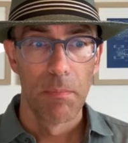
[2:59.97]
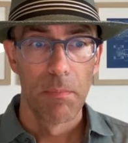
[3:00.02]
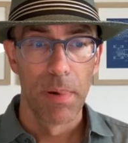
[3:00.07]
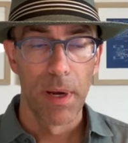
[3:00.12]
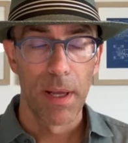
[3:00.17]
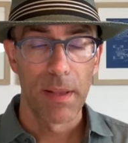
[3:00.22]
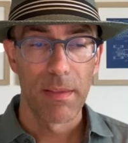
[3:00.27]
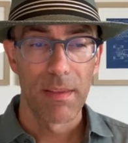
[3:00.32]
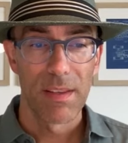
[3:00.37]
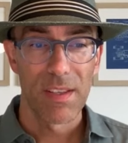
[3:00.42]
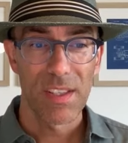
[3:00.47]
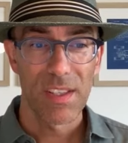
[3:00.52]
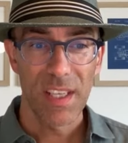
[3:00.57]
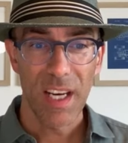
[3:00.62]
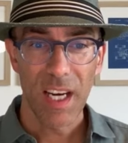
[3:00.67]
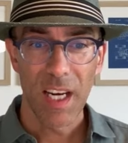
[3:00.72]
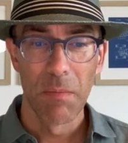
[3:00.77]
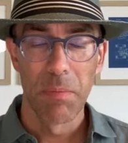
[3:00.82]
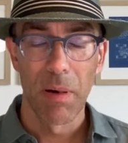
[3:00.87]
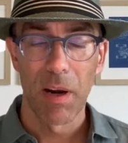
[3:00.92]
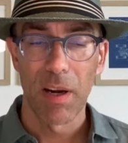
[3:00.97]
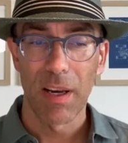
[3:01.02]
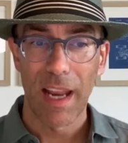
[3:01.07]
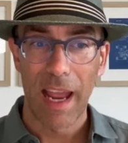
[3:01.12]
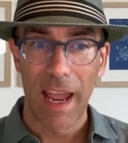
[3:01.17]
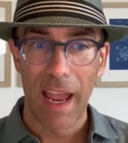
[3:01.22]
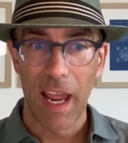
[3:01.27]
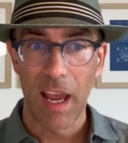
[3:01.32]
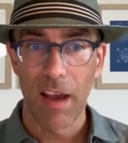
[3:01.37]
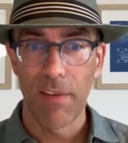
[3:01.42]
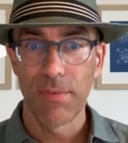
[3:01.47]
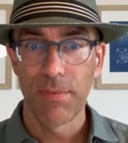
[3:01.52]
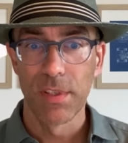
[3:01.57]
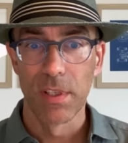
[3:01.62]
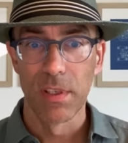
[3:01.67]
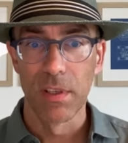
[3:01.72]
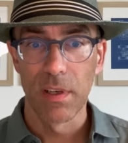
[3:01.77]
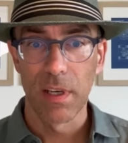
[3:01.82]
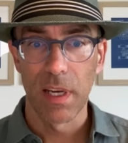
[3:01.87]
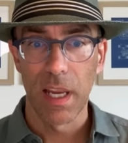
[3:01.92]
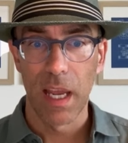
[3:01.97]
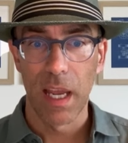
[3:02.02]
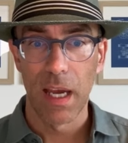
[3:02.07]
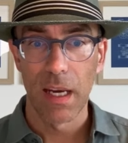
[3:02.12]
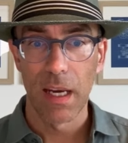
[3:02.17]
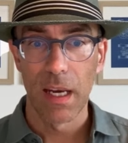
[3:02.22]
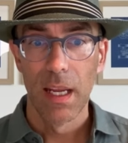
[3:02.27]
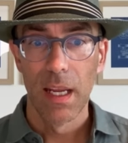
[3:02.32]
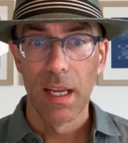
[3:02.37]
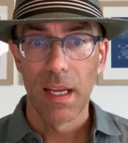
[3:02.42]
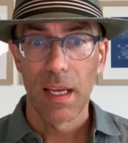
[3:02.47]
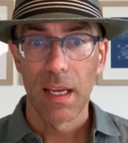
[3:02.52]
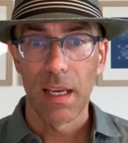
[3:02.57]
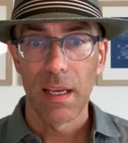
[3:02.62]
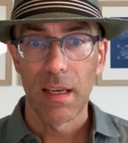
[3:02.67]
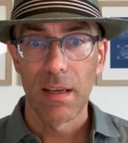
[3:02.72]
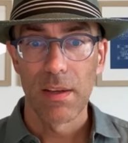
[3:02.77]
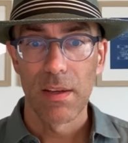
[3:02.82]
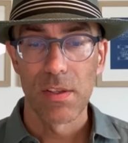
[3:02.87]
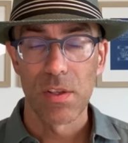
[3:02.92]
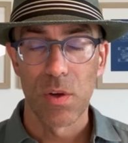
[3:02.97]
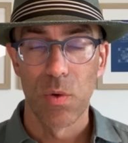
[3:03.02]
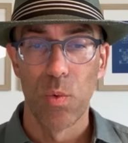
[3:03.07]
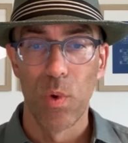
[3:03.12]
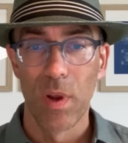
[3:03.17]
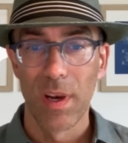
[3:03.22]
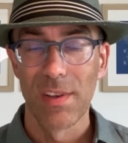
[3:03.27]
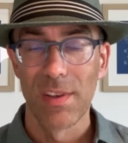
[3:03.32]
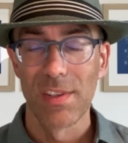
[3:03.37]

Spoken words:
But the second part you have to look at is what is